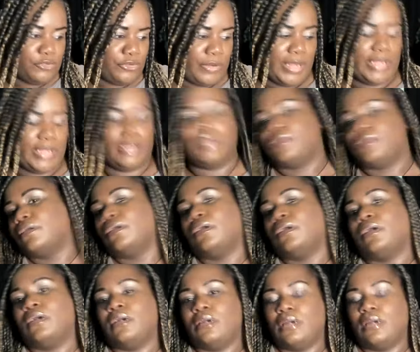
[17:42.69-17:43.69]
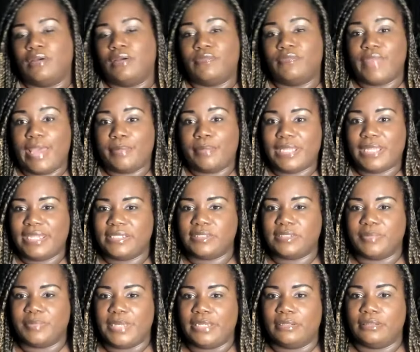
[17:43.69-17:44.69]
trait of that
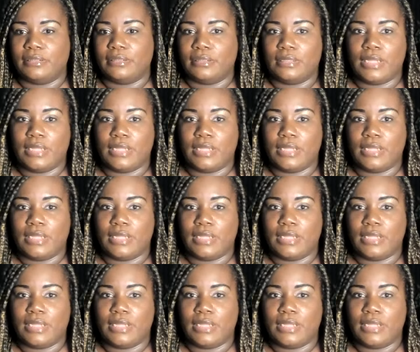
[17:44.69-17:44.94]
placement.